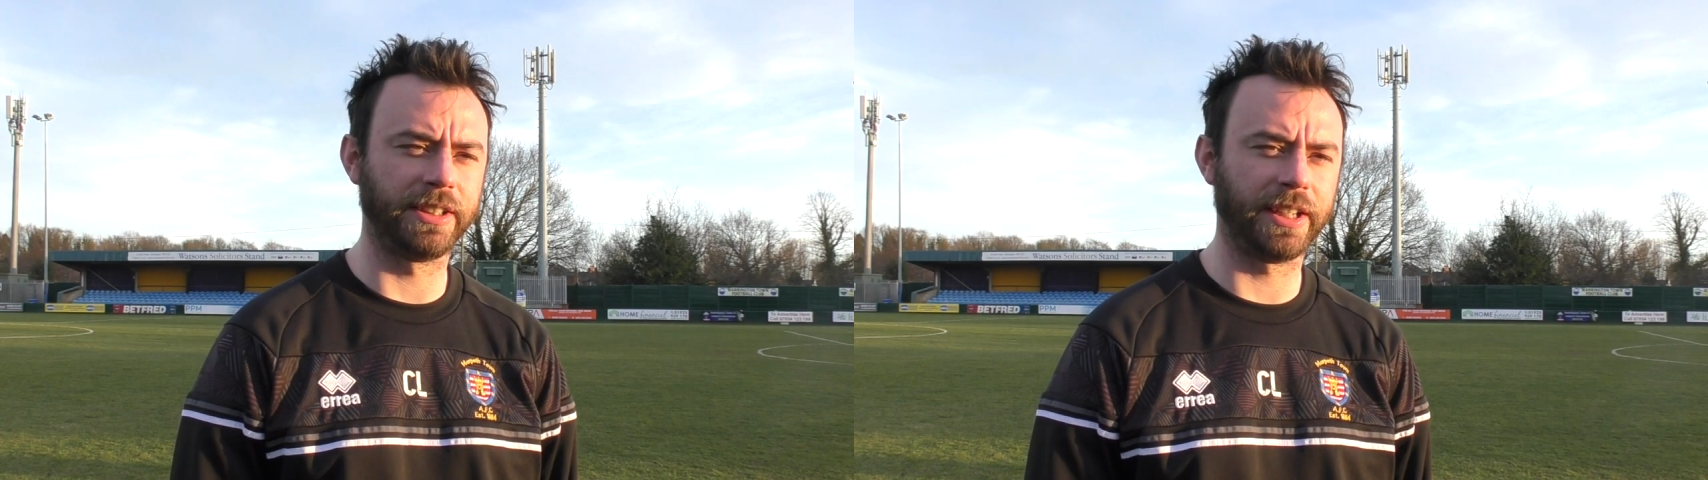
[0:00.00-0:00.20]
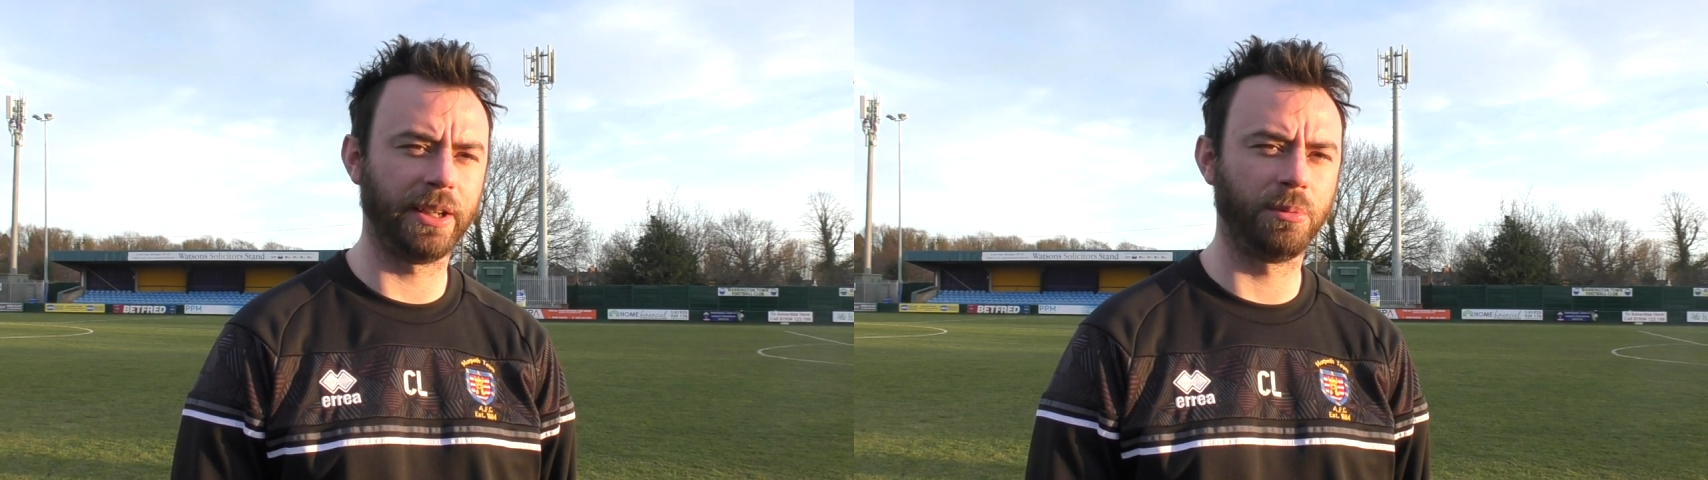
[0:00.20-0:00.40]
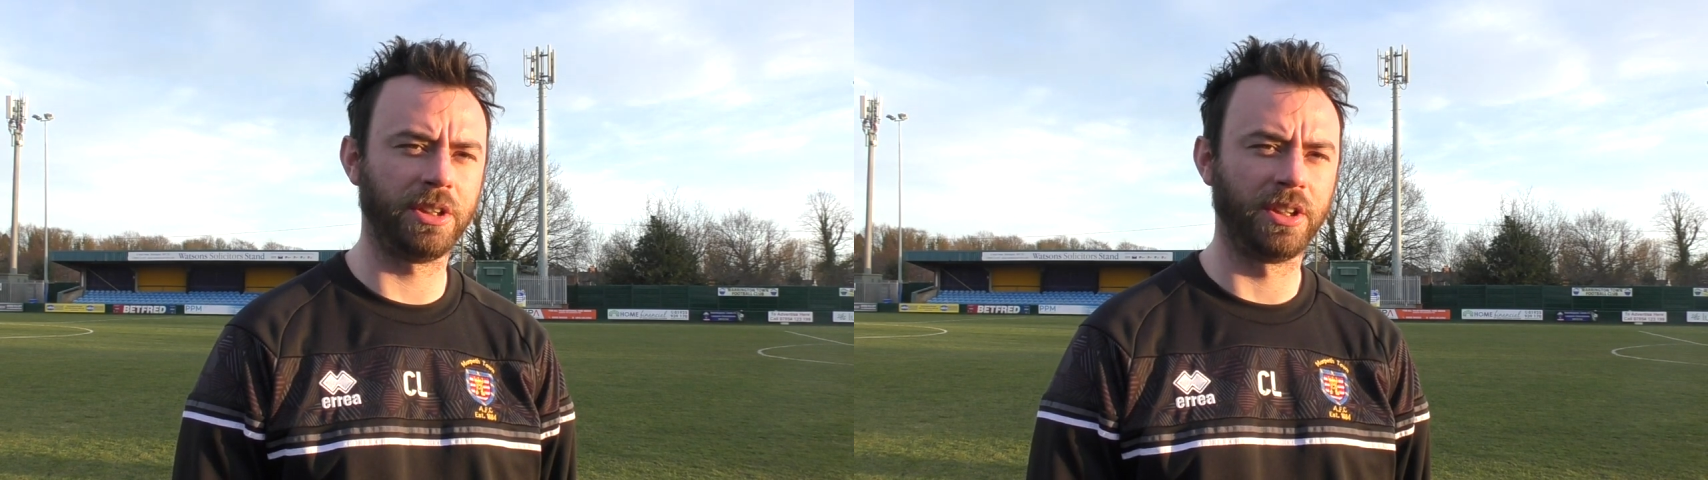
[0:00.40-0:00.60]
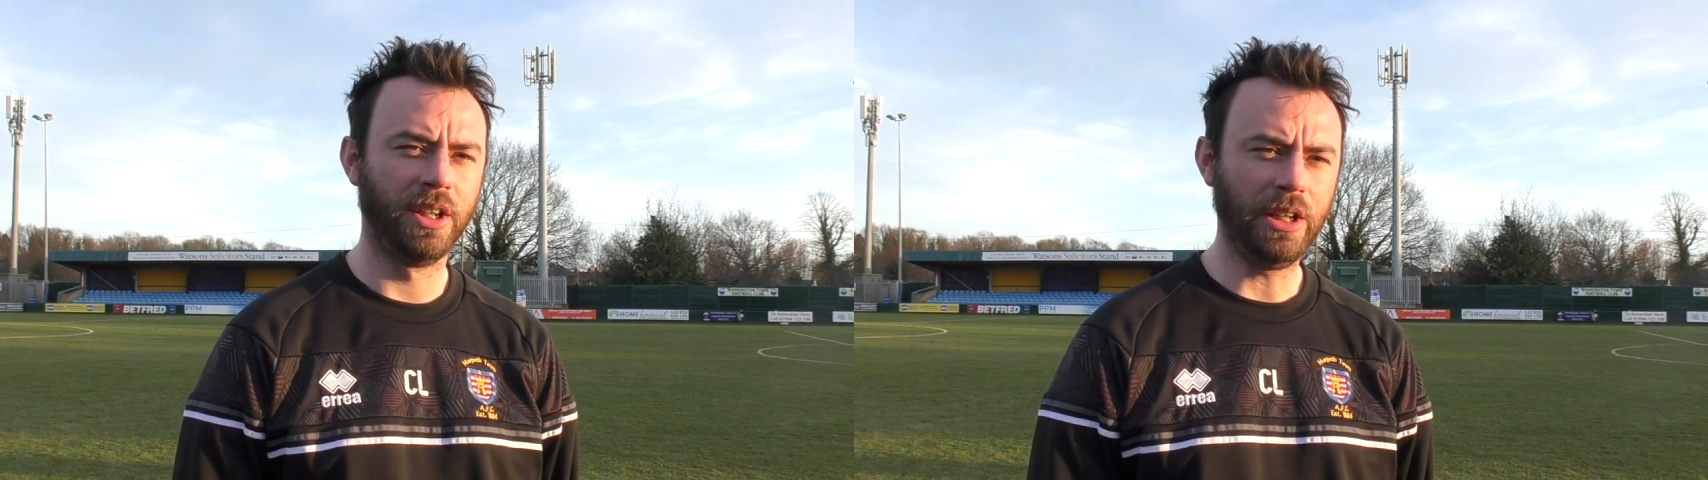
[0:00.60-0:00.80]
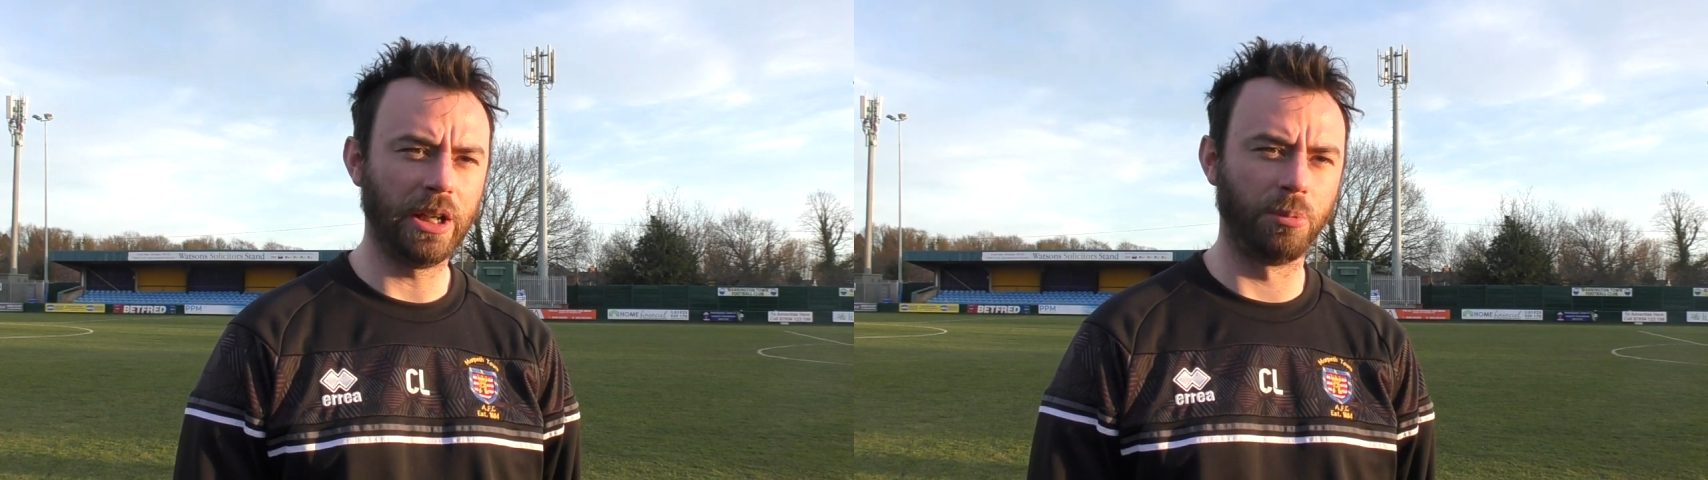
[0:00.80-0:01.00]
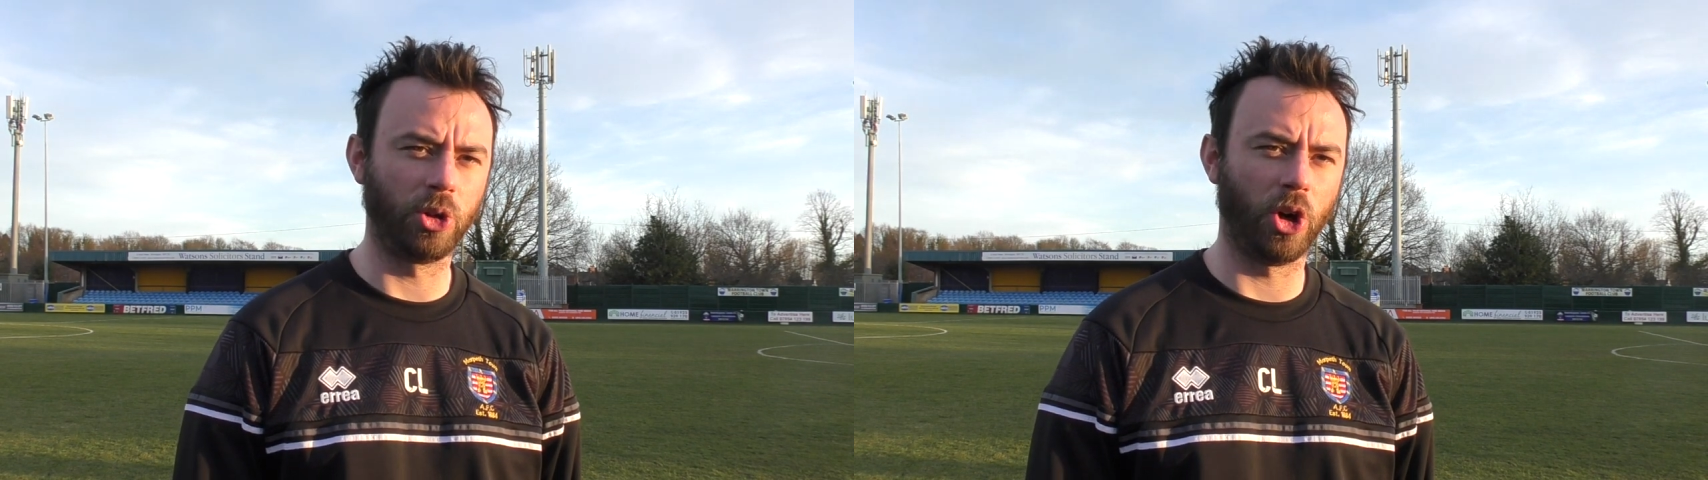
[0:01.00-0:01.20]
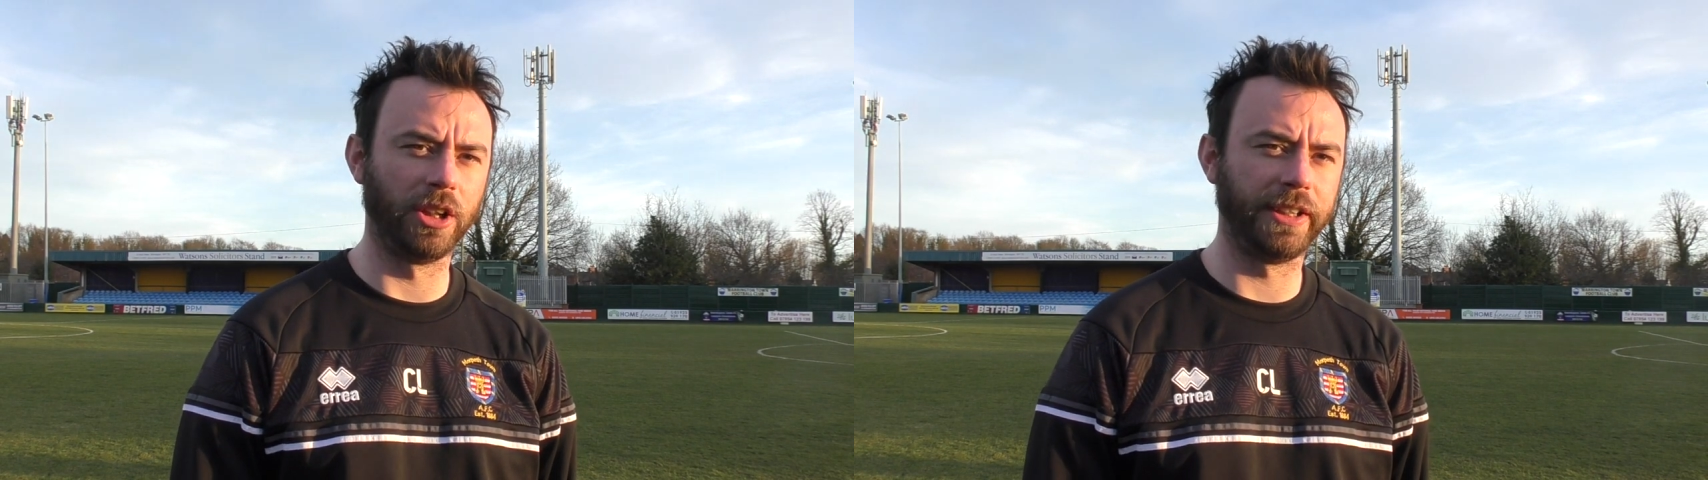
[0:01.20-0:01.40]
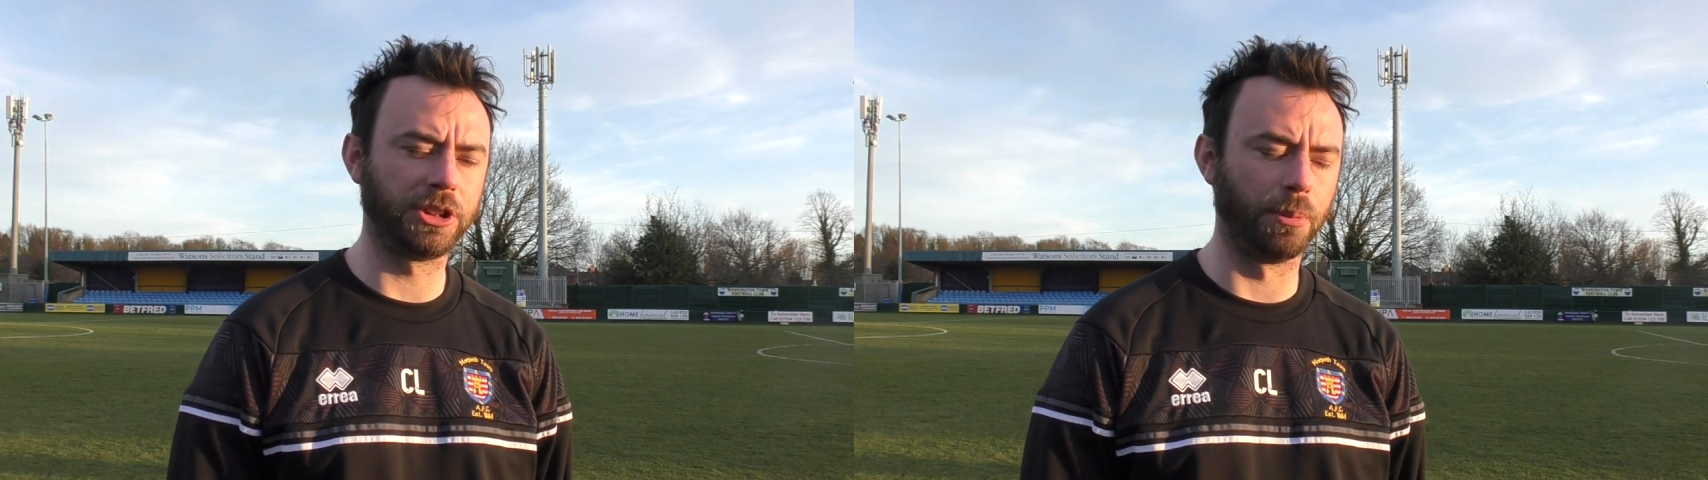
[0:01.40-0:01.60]
today and we got
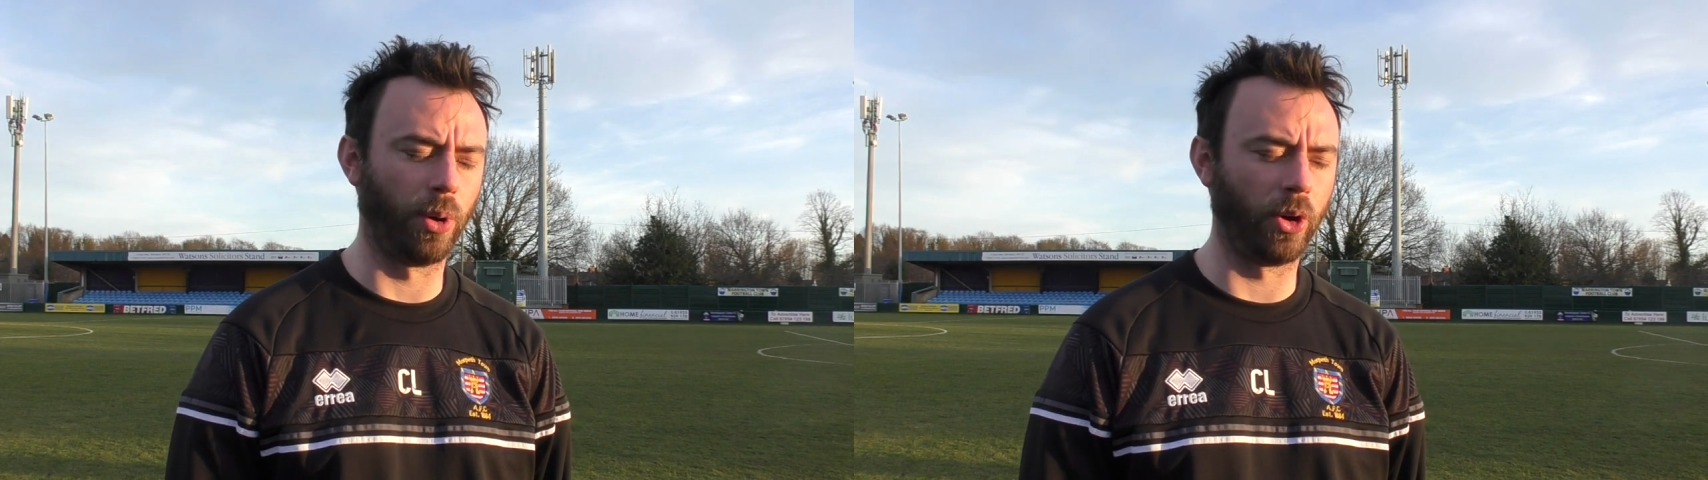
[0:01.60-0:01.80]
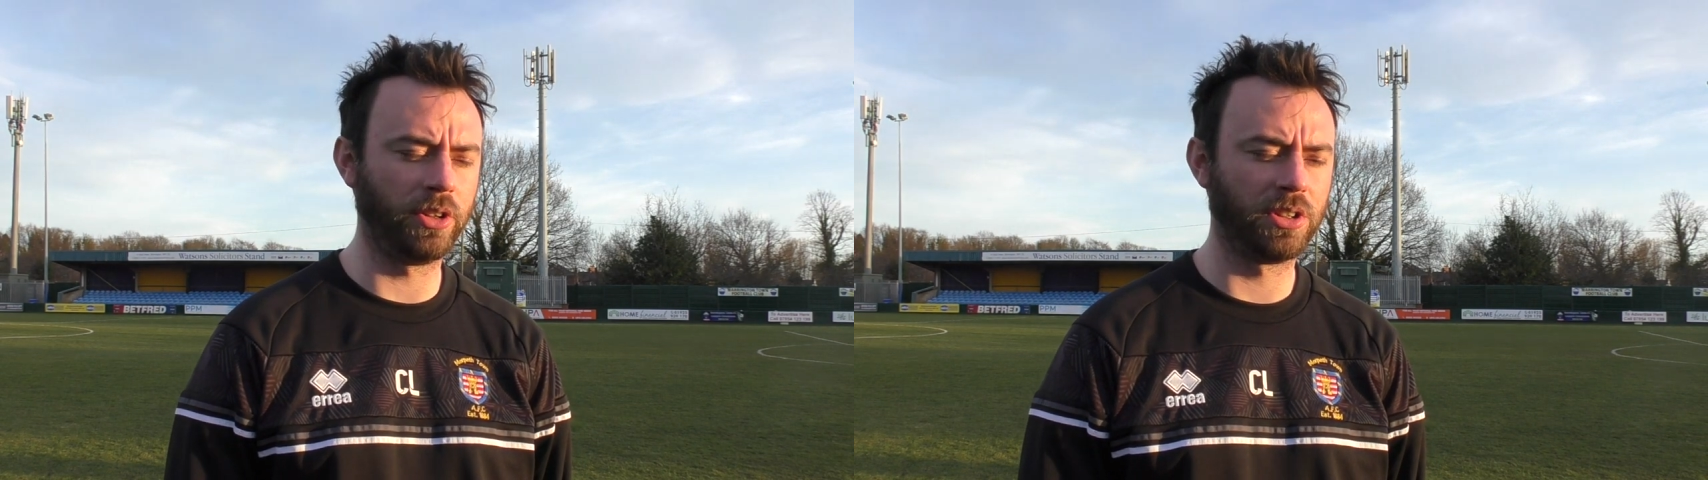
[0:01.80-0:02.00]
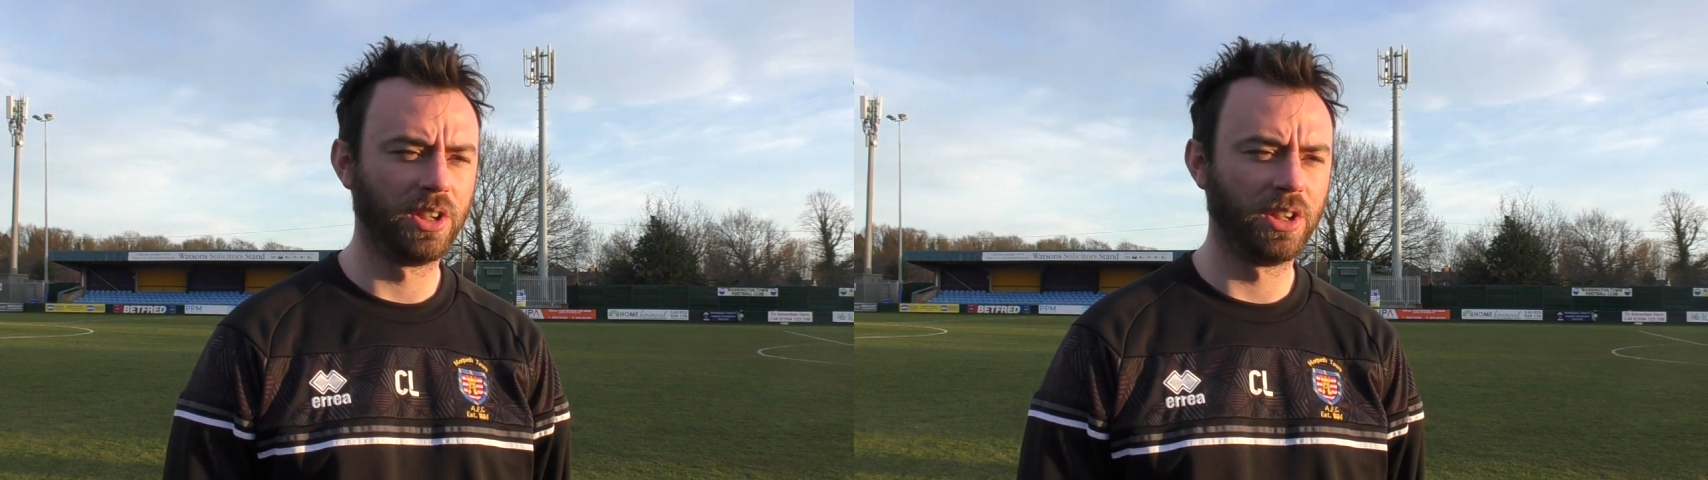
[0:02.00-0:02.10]
at least a point,